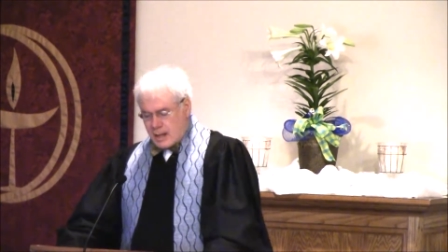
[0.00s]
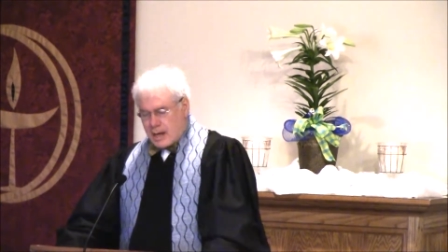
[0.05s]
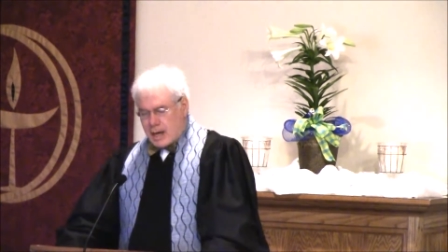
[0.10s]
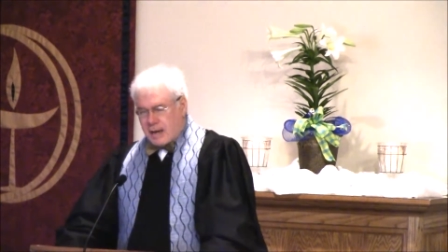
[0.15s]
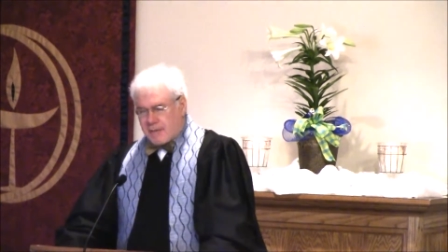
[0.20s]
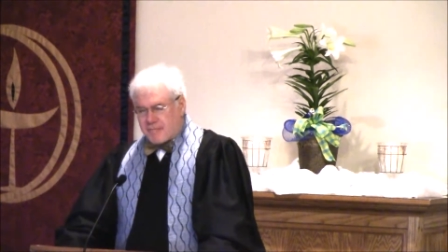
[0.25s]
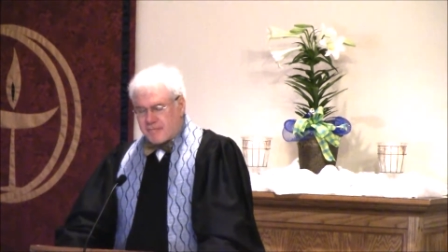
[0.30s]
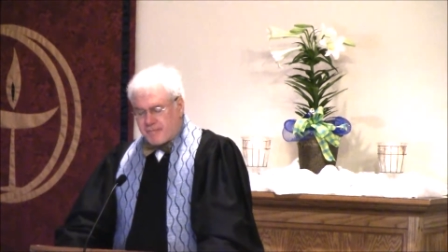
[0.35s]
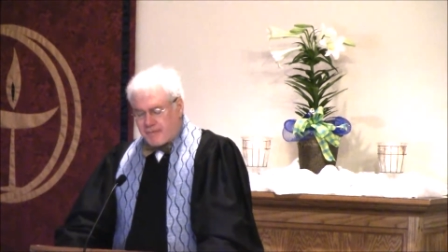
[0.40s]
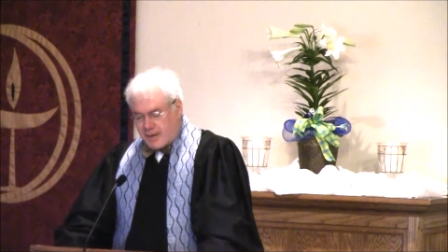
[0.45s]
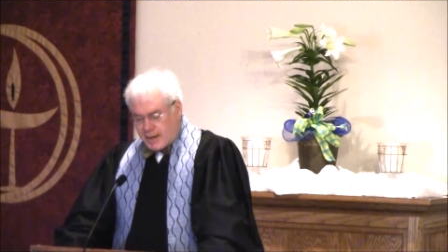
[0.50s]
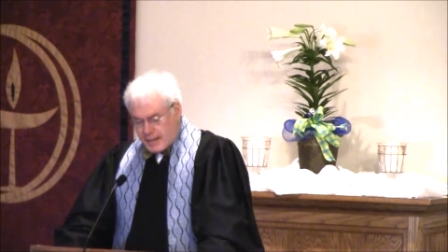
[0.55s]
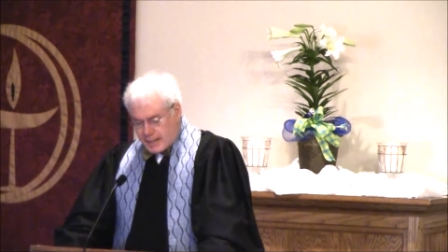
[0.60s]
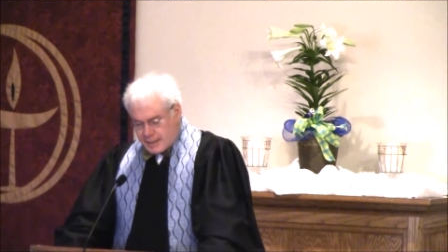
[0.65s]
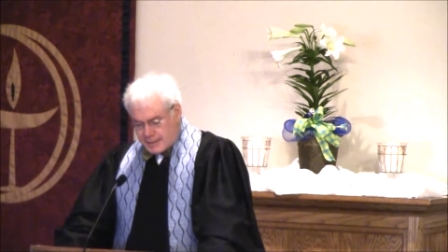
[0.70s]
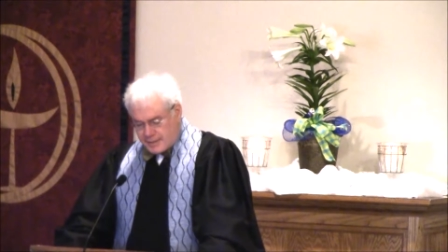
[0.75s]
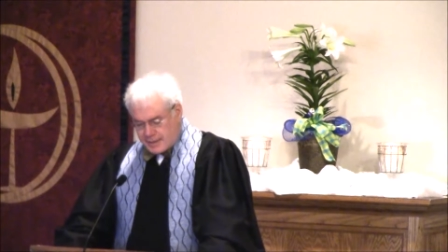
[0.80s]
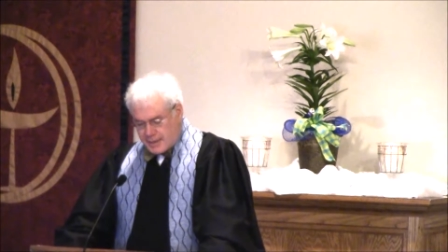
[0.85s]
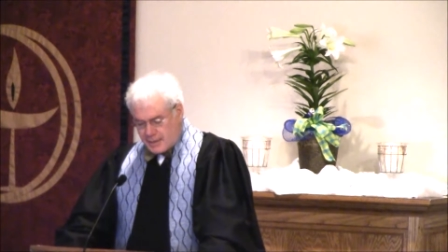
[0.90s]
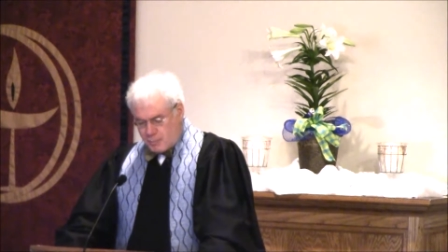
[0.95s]
I
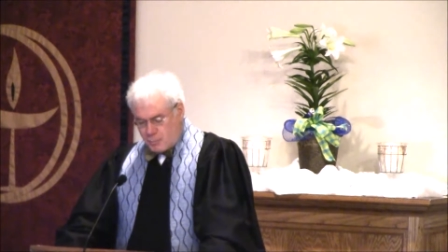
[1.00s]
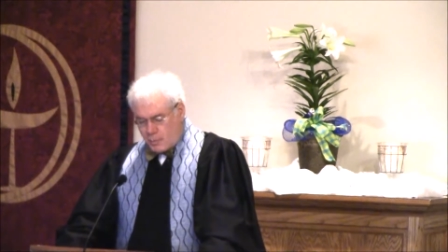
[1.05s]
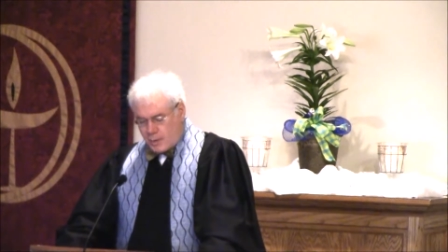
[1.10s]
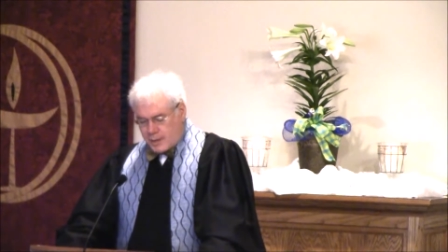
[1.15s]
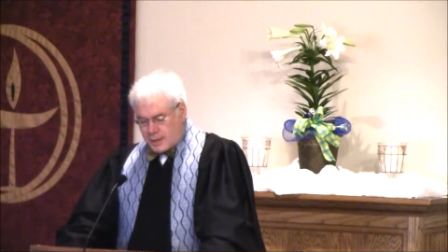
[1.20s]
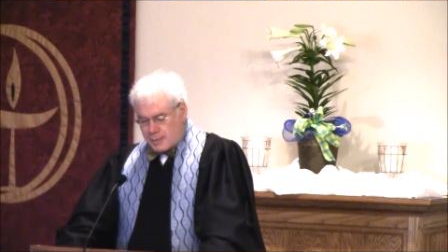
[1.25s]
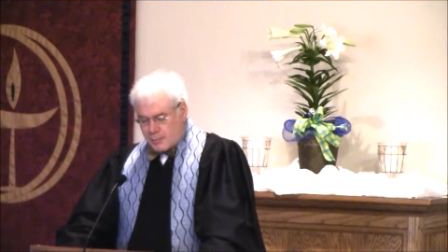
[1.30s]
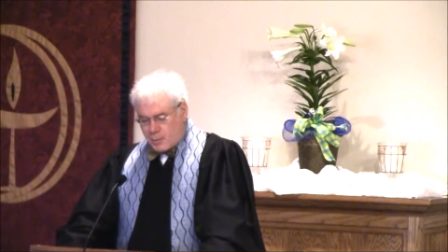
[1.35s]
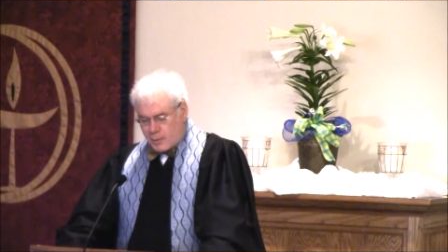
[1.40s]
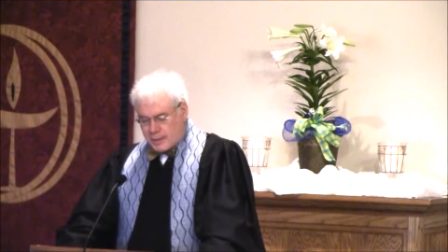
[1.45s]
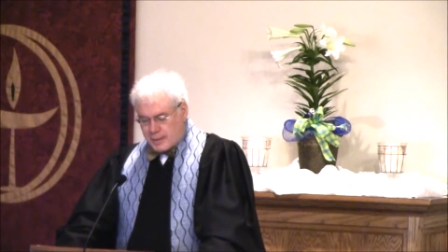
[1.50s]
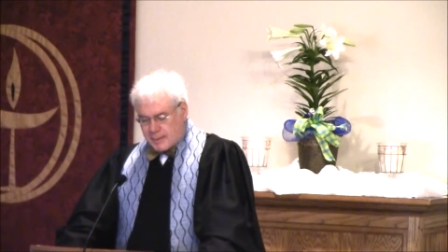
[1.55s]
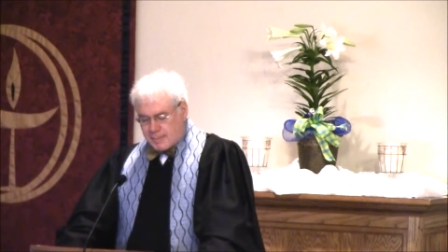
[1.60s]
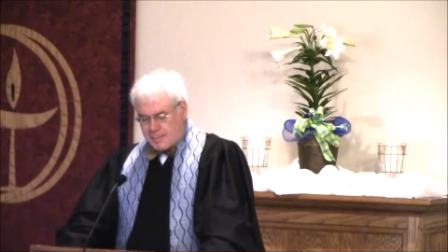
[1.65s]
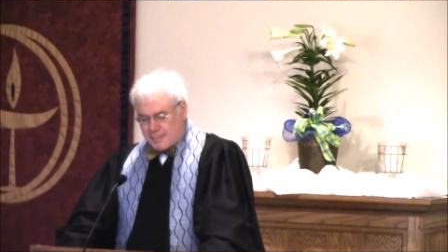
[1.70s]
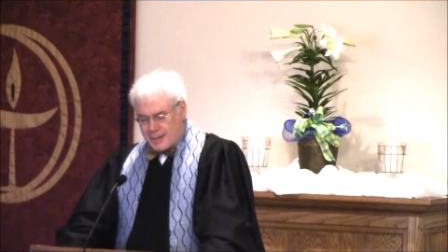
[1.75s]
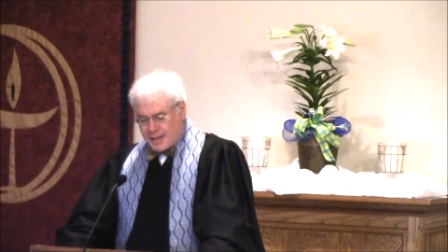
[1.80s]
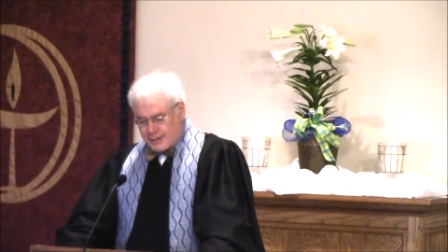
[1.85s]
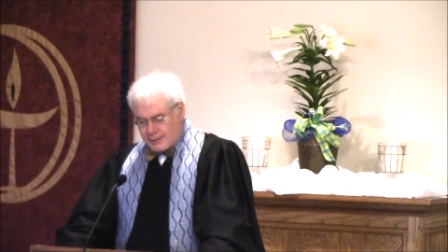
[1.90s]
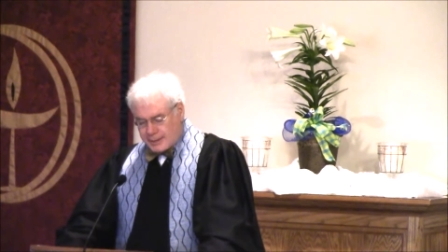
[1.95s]
find that one of the more
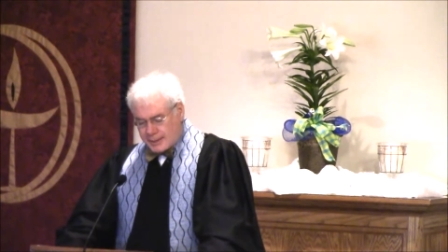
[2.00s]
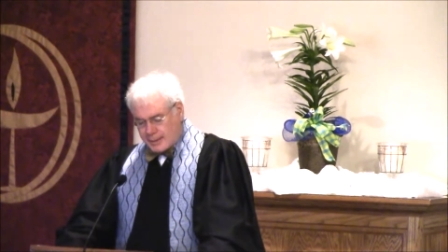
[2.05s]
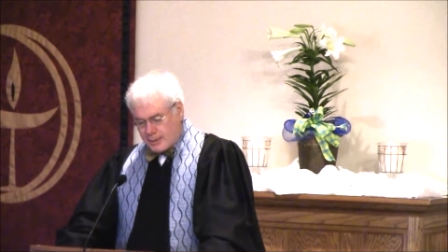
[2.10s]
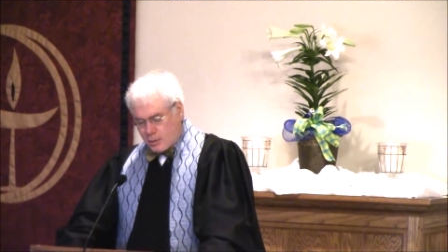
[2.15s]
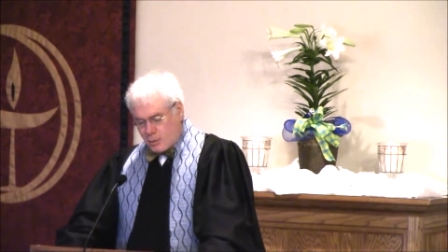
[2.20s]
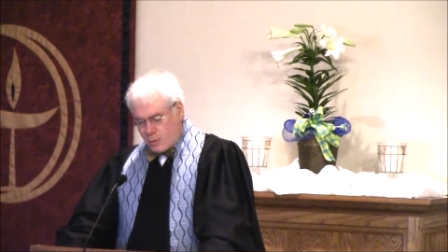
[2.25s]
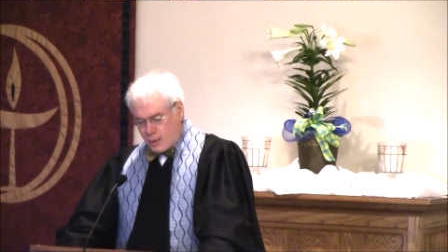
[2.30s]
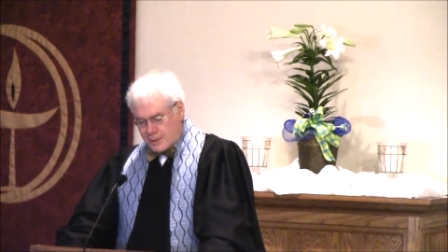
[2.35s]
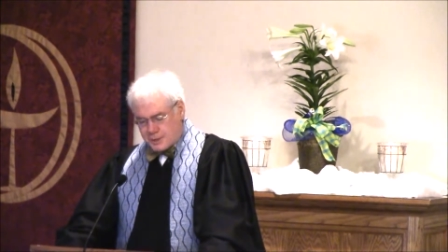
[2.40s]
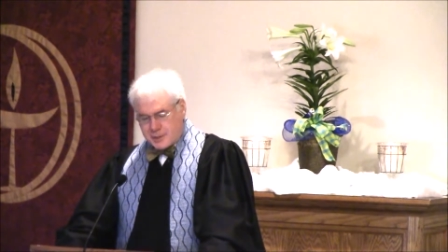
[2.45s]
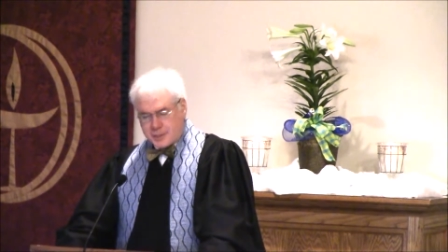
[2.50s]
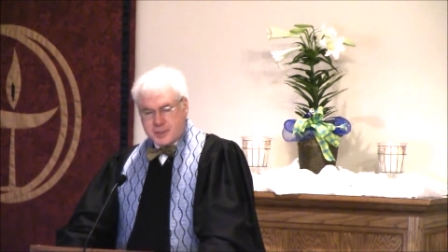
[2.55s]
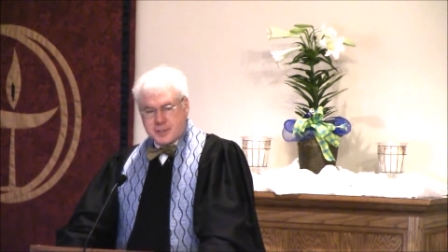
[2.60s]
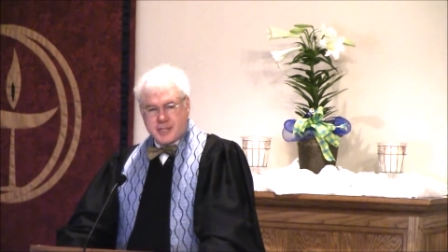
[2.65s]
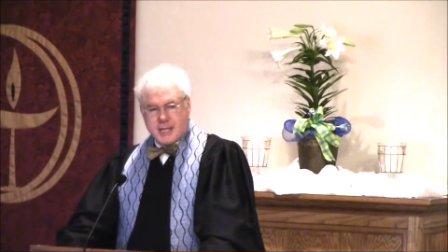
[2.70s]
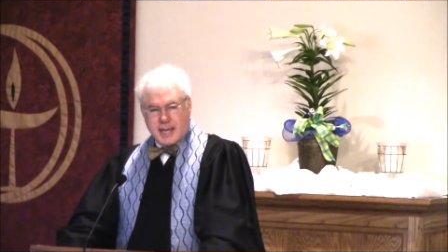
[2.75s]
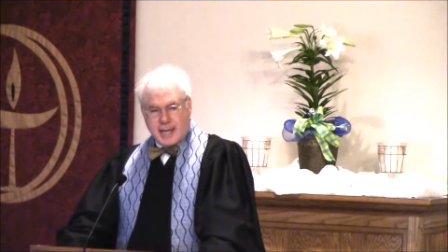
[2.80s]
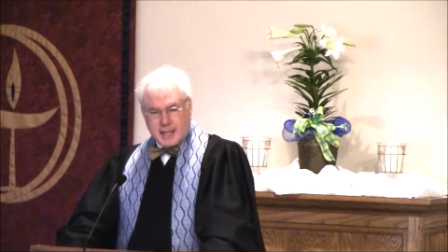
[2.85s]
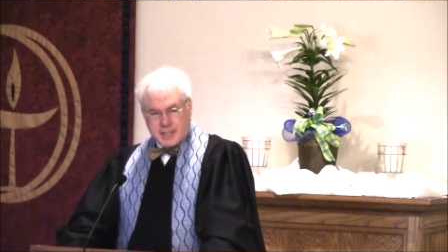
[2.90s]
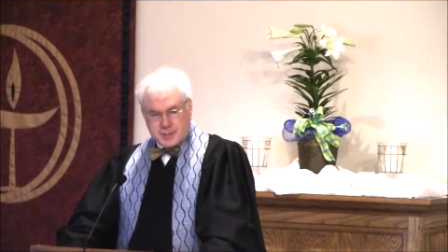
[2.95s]
compelling
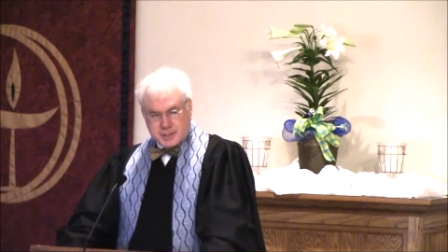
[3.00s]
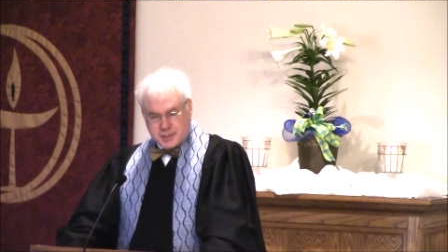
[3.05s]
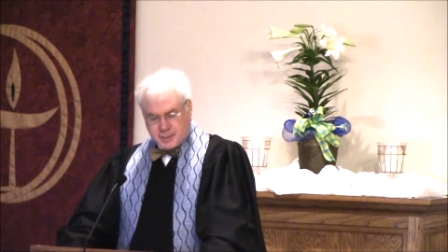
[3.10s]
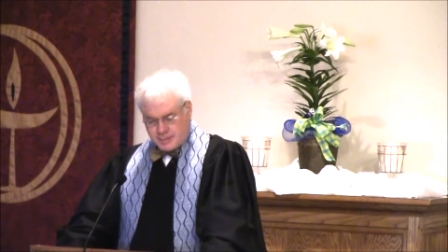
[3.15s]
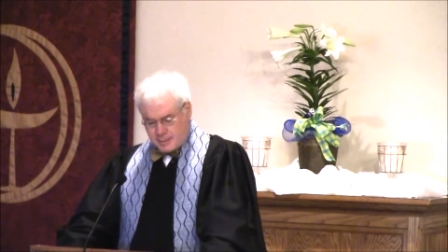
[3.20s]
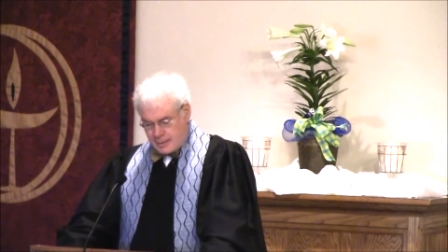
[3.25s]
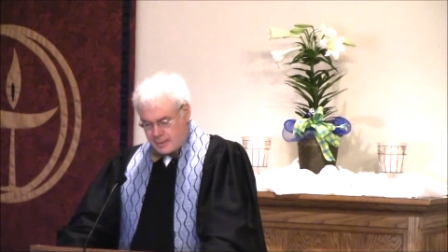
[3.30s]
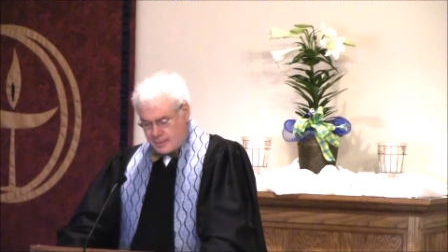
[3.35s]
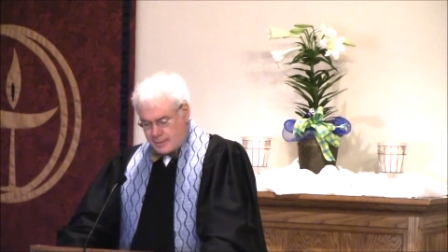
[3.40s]
questions asked